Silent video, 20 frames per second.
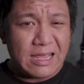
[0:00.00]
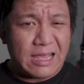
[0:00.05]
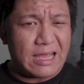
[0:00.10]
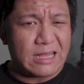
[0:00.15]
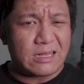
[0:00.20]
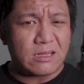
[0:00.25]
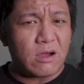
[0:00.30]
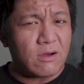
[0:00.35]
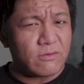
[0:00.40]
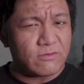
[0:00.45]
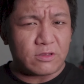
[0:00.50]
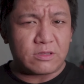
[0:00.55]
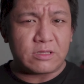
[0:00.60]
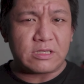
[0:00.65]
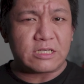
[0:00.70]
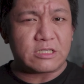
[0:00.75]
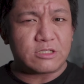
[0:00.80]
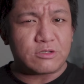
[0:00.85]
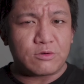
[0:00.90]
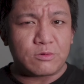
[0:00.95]
and often
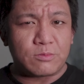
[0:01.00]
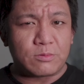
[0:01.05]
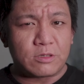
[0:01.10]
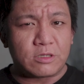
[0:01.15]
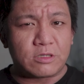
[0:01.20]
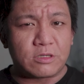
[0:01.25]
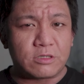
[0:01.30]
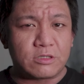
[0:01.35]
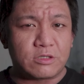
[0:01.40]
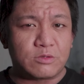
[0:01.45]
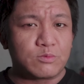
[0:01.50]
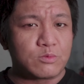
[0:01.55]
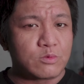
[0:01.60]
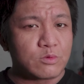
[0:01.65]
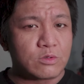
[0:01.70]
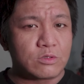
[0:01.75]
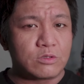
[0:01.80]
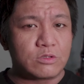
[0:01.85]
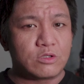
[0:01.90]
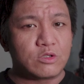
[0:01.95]
distributors
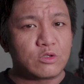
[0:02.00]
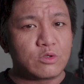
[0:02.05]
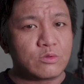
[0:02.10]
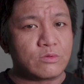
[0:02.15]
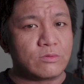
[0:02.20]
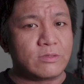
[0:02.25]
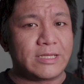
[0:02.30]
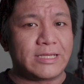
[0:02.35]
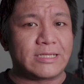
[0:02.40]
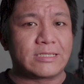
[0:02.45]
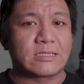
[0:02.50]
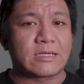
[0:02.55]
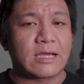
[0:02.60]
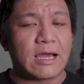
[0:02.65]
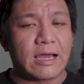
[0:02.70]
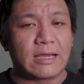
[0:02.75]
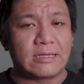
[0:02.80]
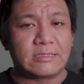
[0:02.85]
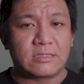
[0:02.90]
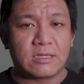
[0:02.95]
wouldn't do these
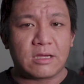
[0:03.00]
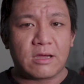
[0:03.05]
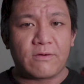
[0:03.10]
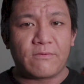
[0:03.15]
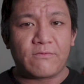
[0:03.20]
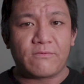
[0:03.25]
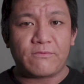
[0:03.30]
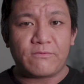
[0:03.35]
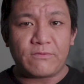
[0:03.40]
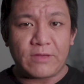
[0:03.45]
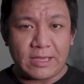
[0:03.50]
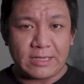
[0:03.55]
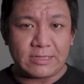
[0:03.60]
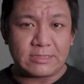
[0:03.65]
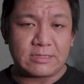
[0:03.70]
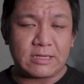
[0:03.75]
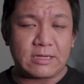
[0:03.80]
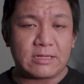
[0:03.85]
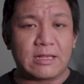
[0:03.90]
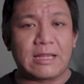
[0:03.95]
kinds of
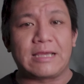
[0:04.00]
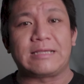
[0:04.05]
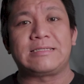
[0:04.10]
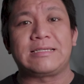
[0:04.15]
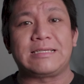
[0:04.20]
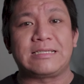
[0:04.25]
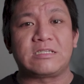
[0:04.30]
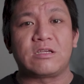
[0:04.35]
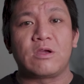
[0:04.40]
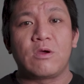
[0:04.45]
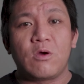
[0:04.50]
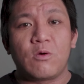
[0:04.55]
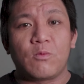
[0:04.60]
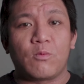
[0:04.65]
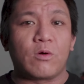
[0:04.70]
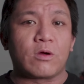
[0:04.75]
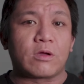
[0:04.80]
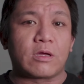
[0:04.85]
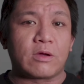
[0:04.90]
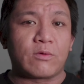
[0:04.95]
things unless it's
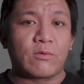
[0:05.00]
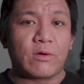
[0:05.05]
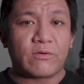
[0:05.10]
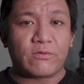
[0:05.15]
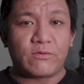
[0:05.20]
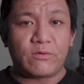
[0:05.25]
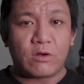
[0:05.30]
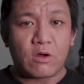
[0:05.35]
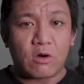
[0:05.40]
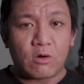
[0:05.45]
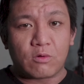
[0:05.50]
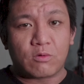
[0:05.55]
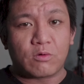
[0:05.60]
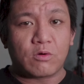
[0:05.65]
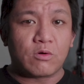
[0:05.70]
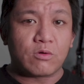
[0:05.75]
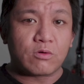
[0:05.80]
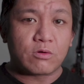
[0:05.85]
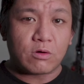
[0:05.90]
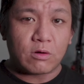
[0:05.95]
working with
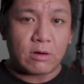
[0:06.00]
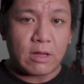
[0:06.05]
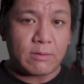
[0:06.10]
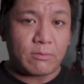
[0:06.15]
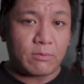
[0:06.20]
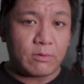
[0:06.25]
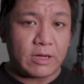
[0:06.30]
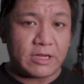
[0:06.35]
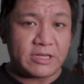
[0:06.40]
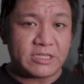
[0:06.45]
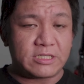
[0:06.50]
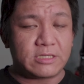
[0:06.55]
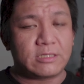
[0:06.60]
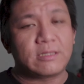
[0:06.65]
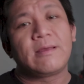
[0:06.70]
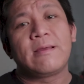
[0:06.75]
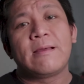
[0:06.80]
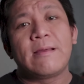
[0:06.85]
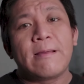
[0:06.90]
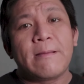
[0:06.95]
local
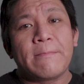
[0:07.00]
collaboration